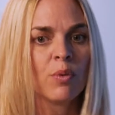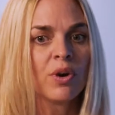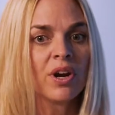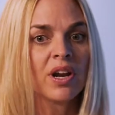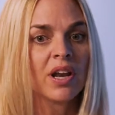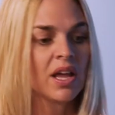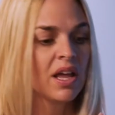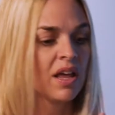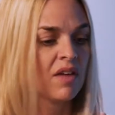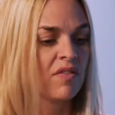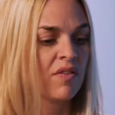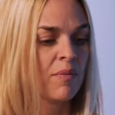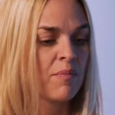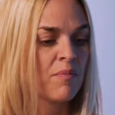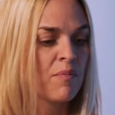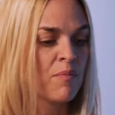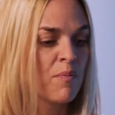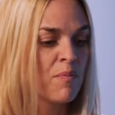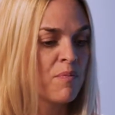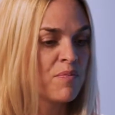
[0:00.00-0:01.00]
we're going to give a
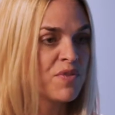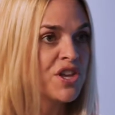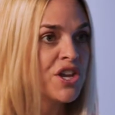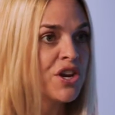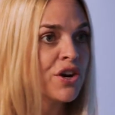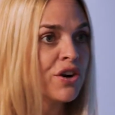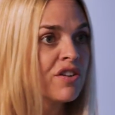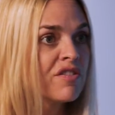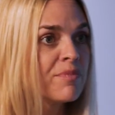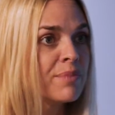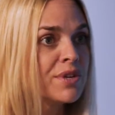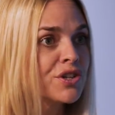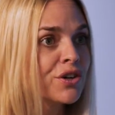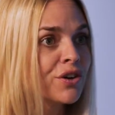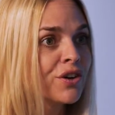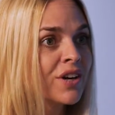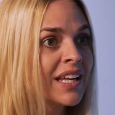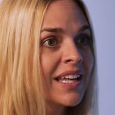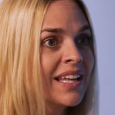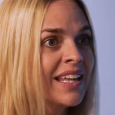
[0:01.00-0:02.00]
year of
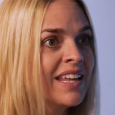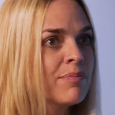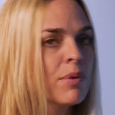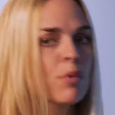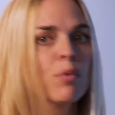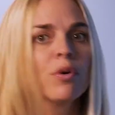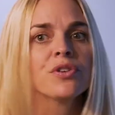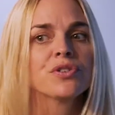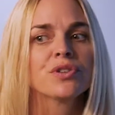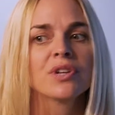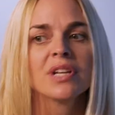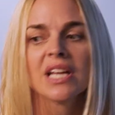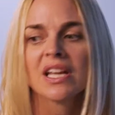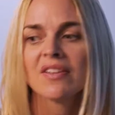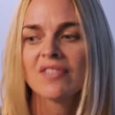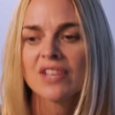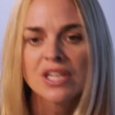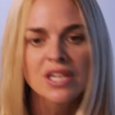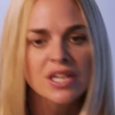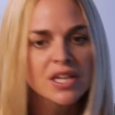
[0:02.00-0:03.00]
maternity leave, but we're also going to give
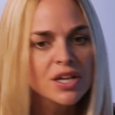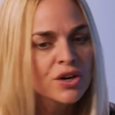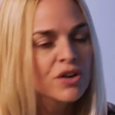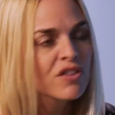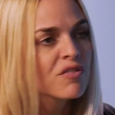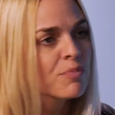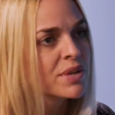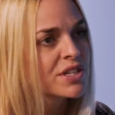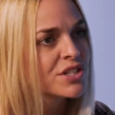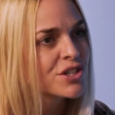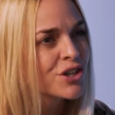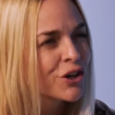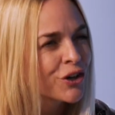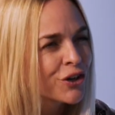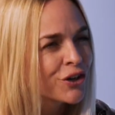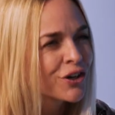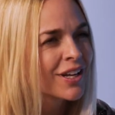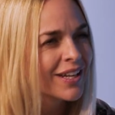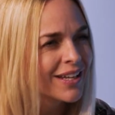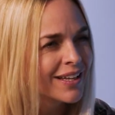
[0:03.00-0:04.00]
a year of
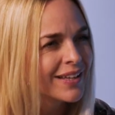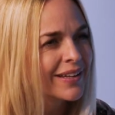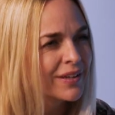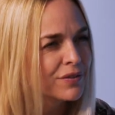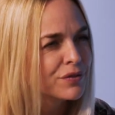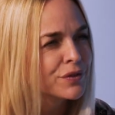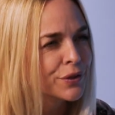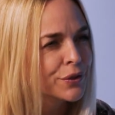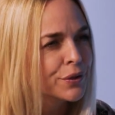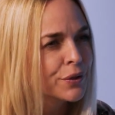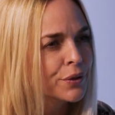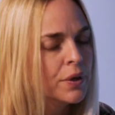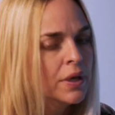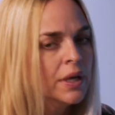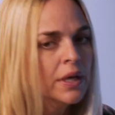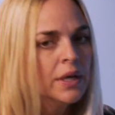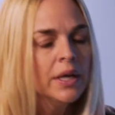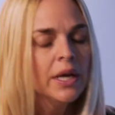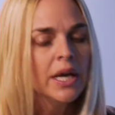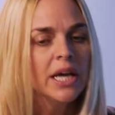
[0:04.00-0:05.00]
paternity leave too.
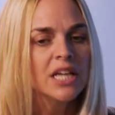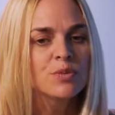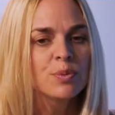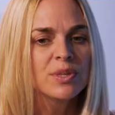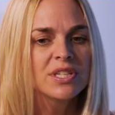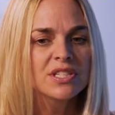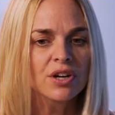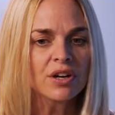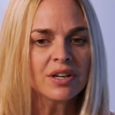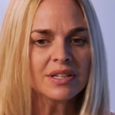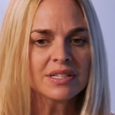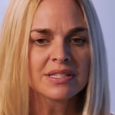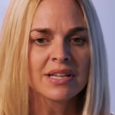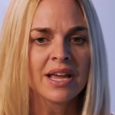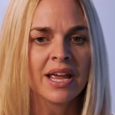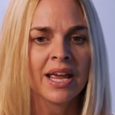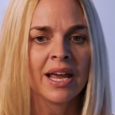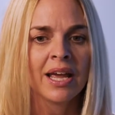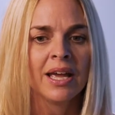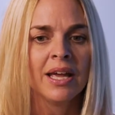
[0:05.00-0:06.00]
As we start
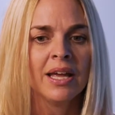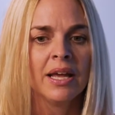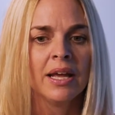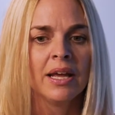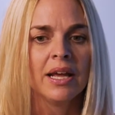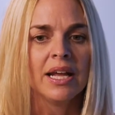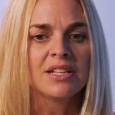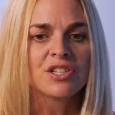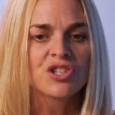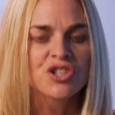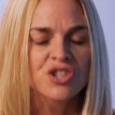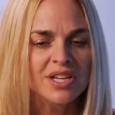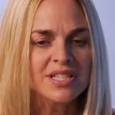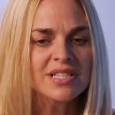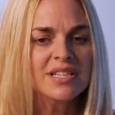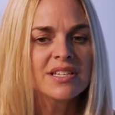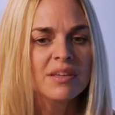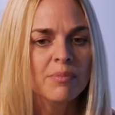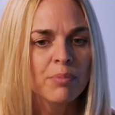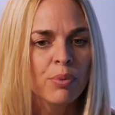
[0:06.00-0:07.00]
saying it's just
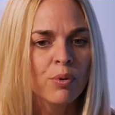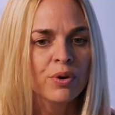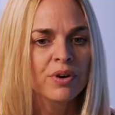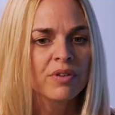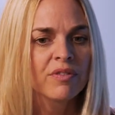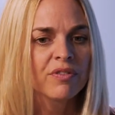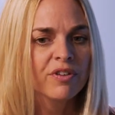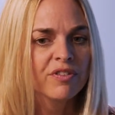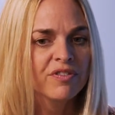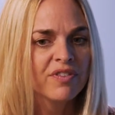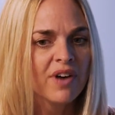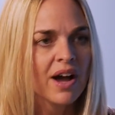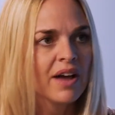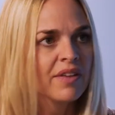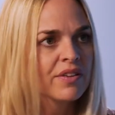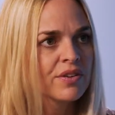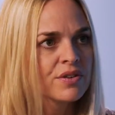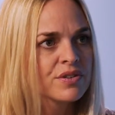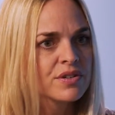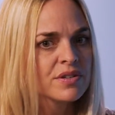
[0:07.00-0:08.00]
as important for
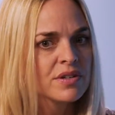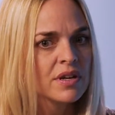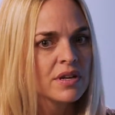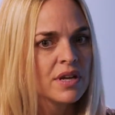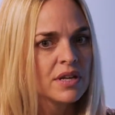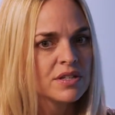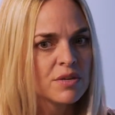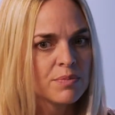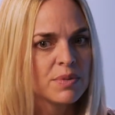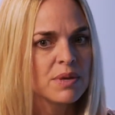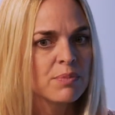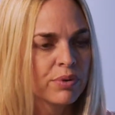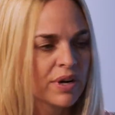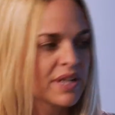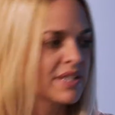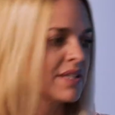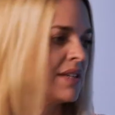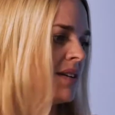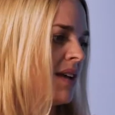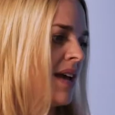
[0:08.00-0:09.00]
fathers to be
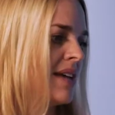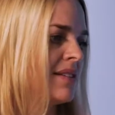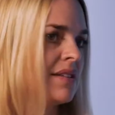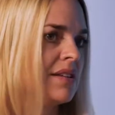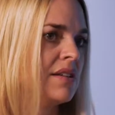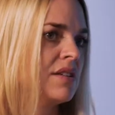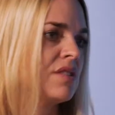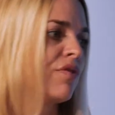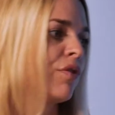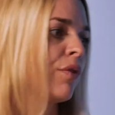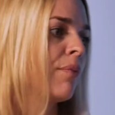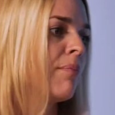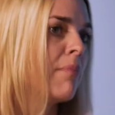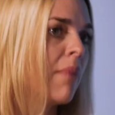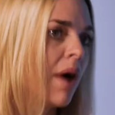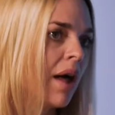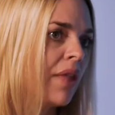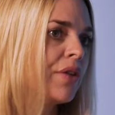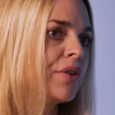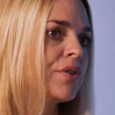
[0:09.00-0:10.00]
present as it is for
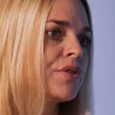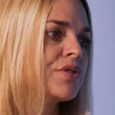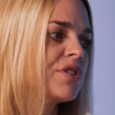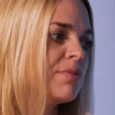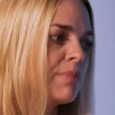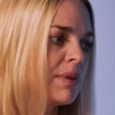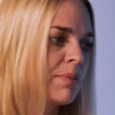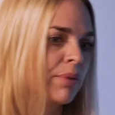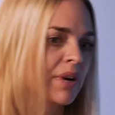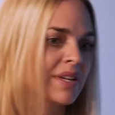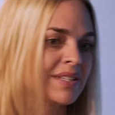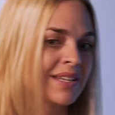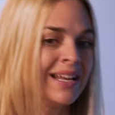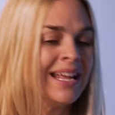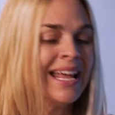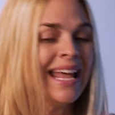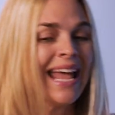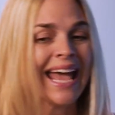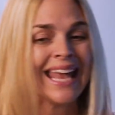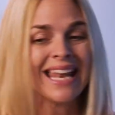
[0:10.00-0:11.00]
mothers to be present,
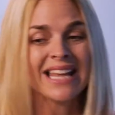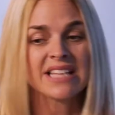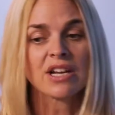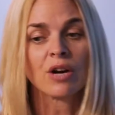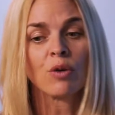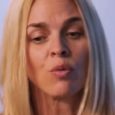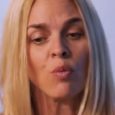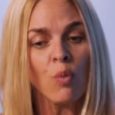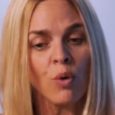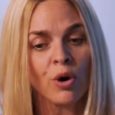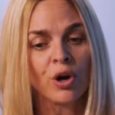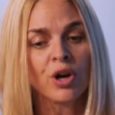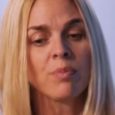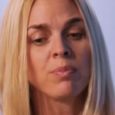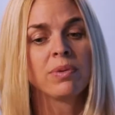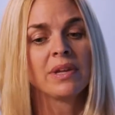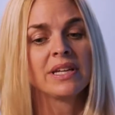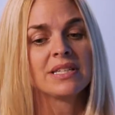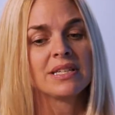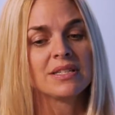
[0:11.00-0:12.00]
and as our
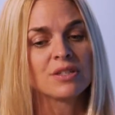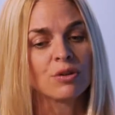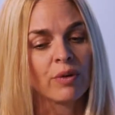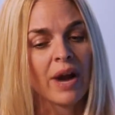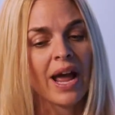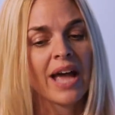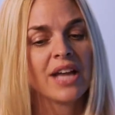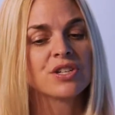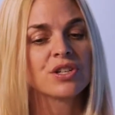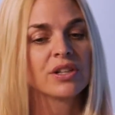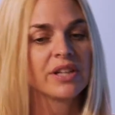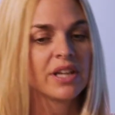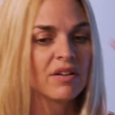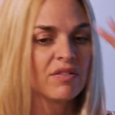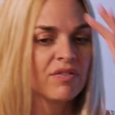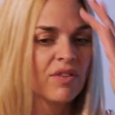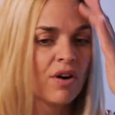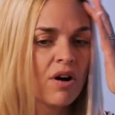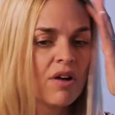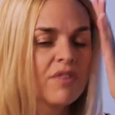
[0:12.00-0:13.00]
workplaces gradually
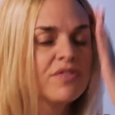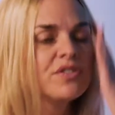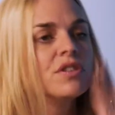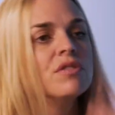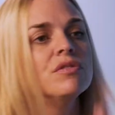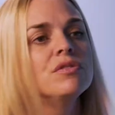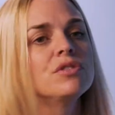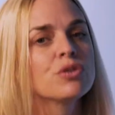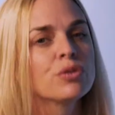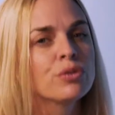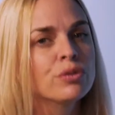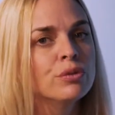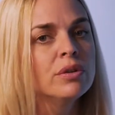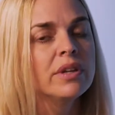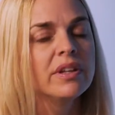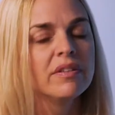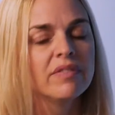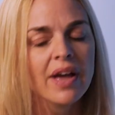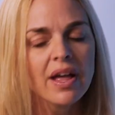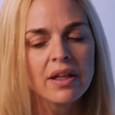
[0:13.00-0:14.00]
evolve to
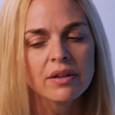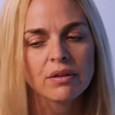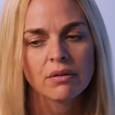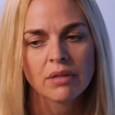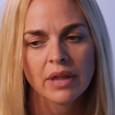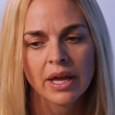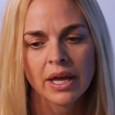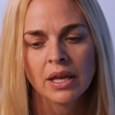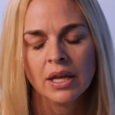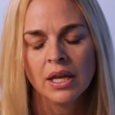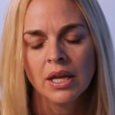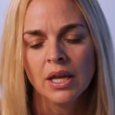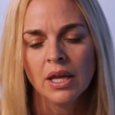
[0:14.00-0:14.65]
truly value that,